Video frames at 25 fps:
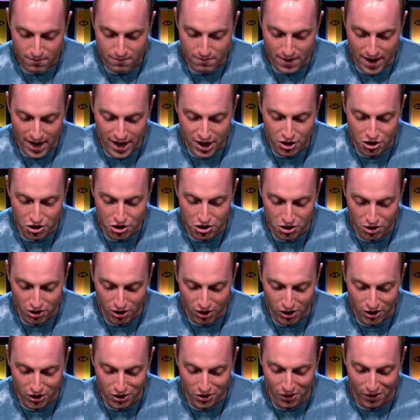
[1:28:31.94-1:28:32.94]
Make
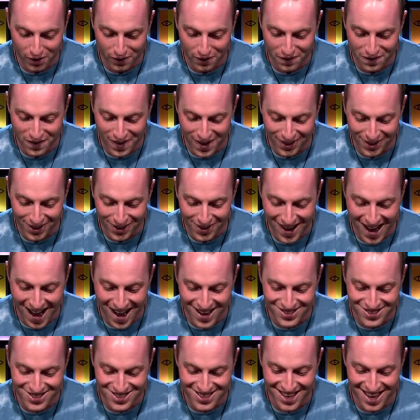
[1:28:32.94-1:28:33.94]
sure your fellow
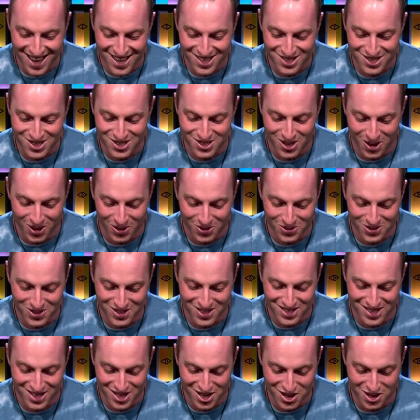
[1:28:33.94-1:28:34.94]
house guests don't
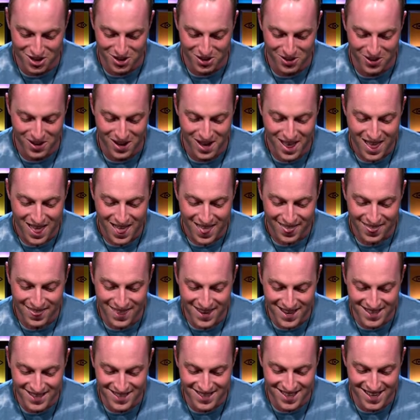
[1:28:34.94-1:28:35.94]
see you.
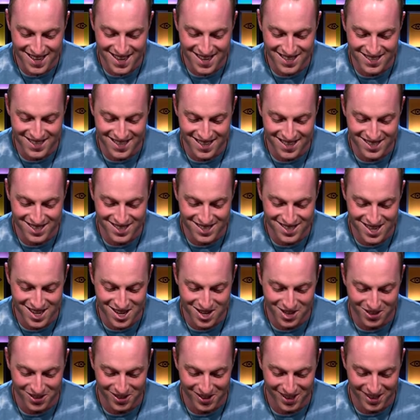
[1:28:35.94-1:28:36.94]
This is a
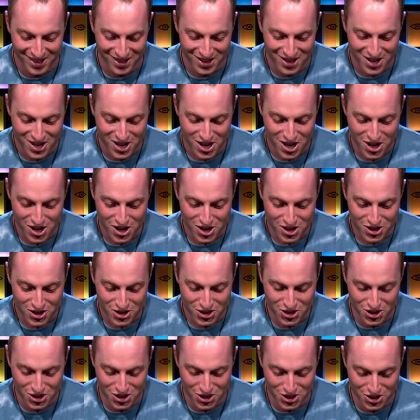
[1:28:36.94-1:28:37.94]
secret.
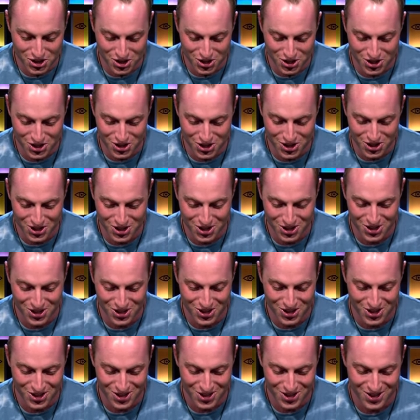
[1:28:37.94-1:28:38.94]

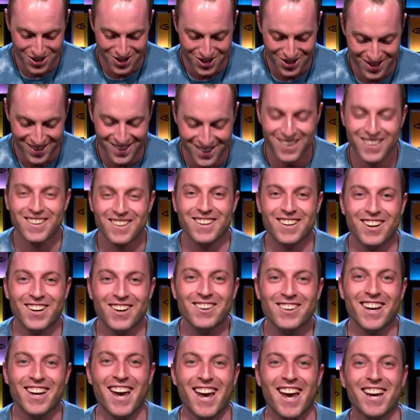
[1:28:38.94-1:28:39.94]
Shh.
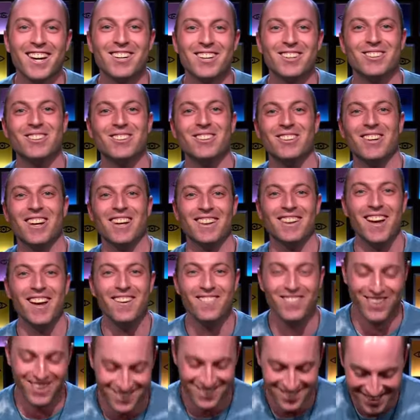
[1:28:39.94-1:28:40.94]
Okay, cool, I love
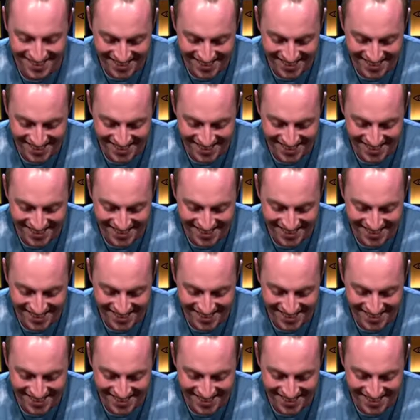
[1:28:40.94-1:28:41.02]
it.